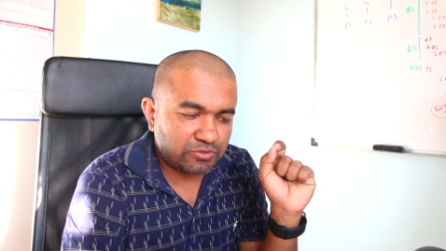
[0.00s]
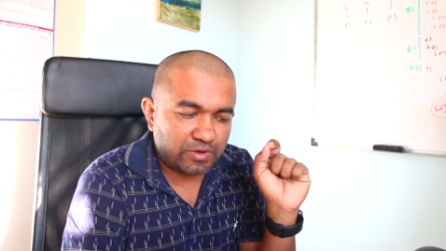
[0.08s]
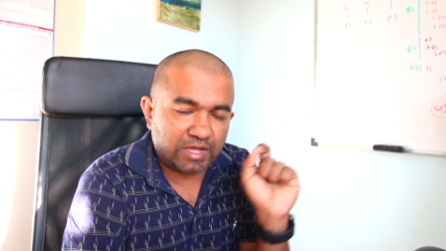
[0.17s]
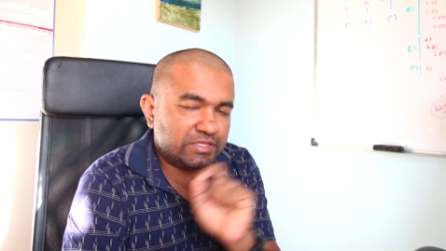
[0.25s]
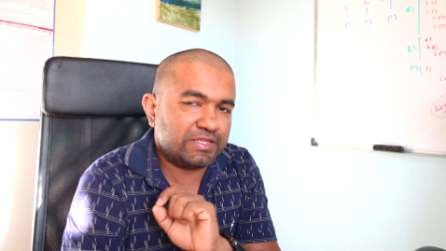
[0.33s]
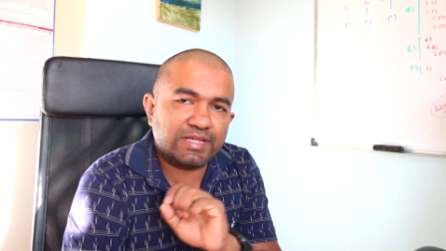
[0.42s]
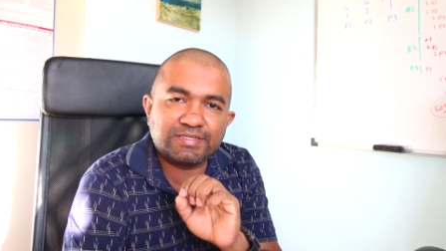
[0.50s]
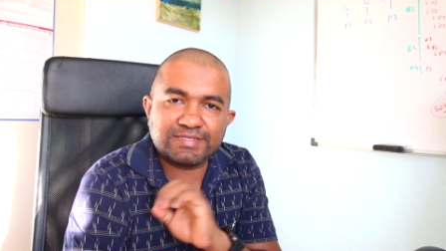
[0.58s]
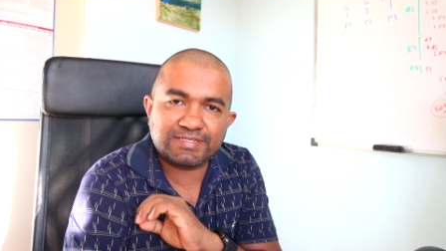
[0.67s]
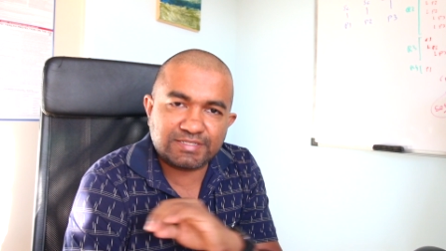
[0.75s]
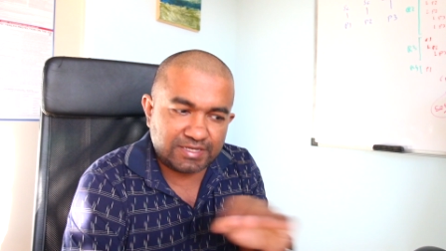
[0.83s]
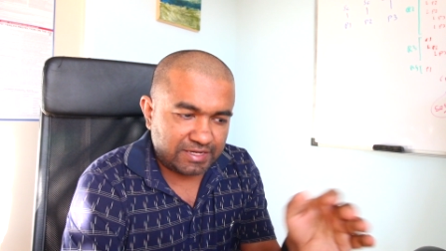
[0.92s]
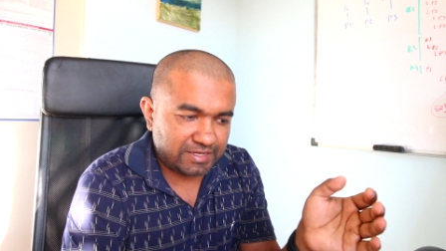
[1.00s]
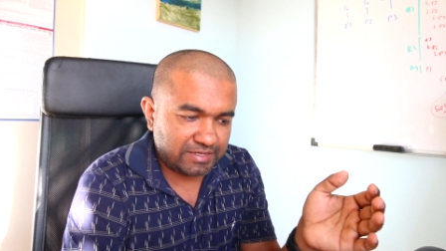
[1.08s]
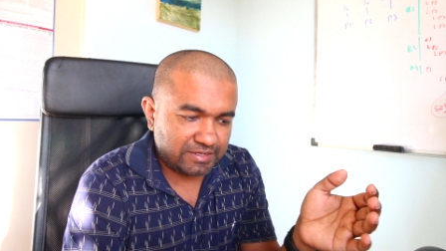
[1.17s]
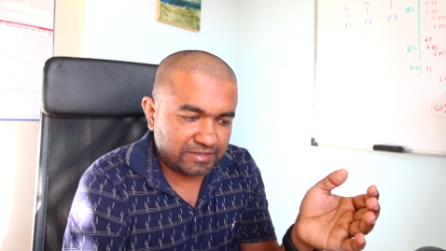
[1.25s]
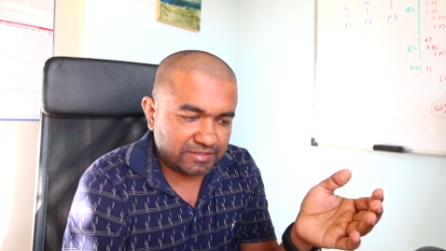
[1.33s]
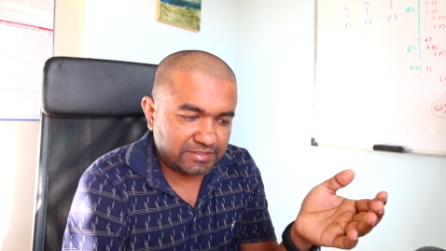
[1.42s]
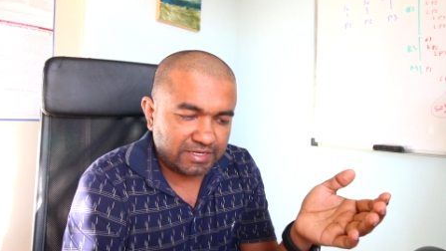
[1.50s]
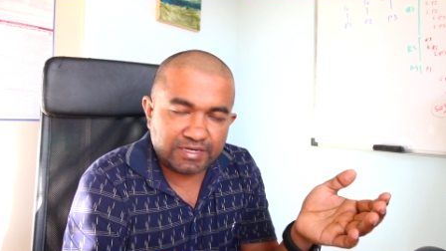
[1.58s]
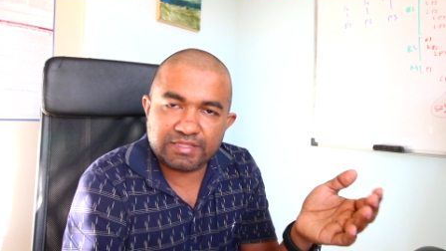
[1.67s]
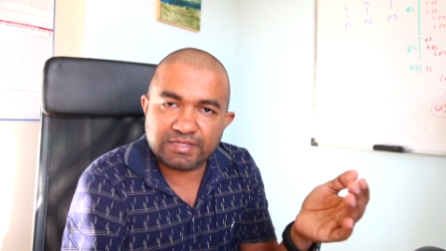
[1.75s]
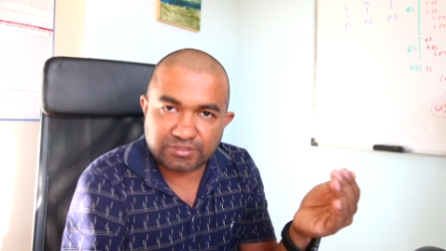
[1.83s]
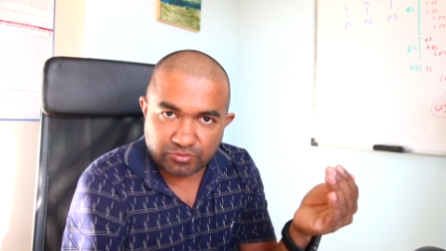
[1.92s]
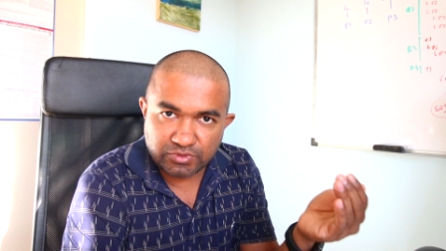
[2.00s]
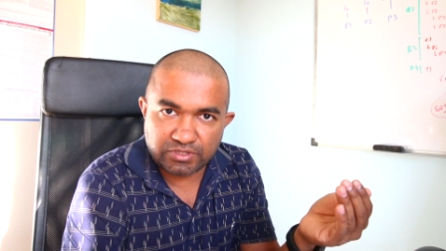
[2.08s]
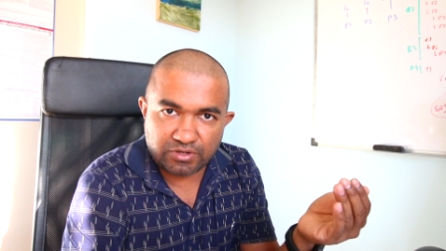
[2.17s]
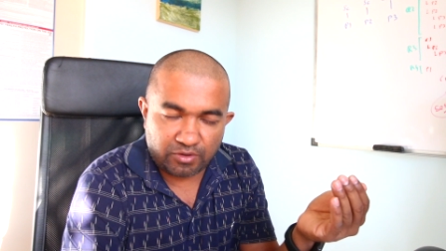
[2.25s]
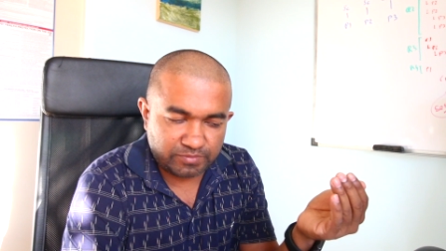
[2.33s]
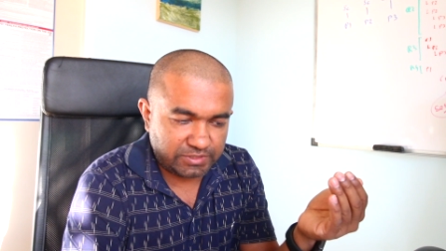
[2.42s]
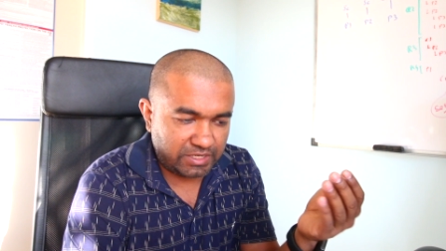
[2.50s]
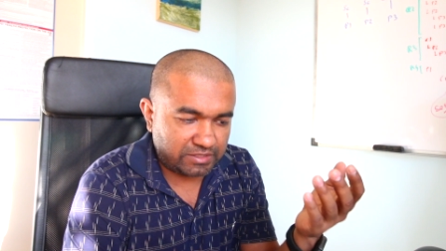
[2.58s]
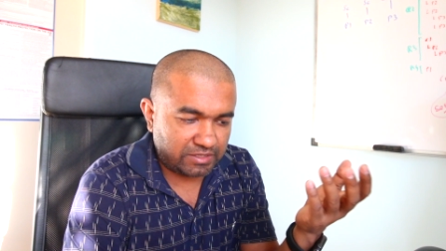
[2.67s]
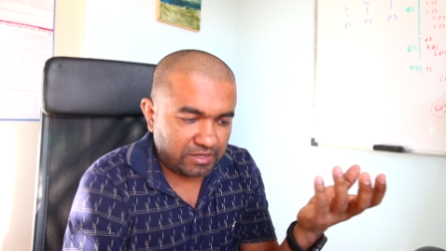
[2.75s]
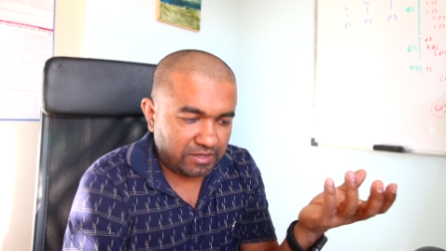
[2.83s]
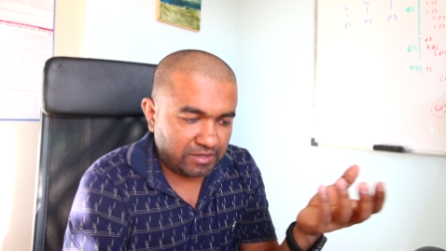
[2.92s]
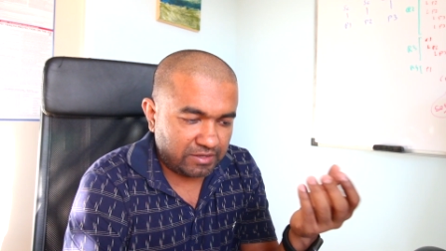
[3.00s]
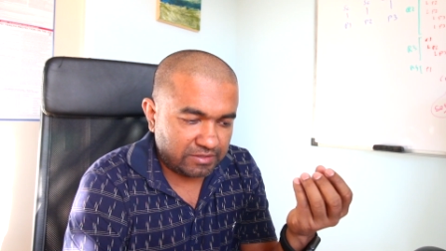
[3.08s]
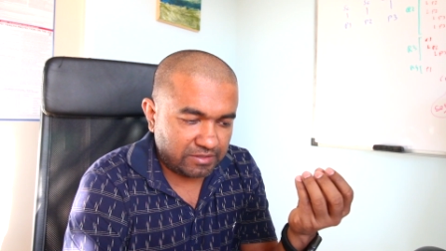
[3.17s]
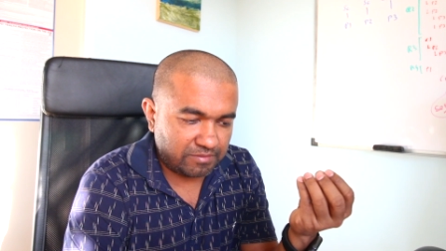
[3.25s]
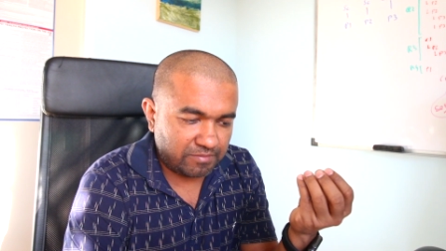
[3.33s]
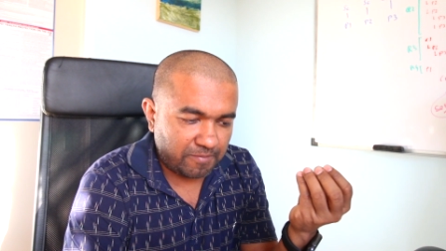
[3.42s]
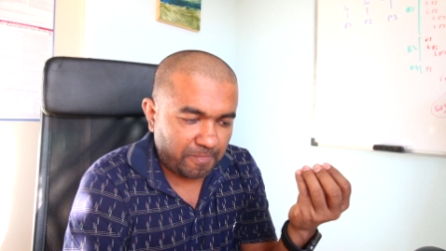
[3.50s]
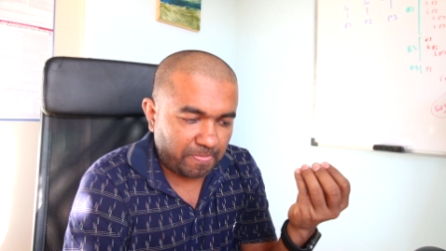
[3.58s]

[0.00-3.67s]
so rather than just uh, sending the student object uh, um,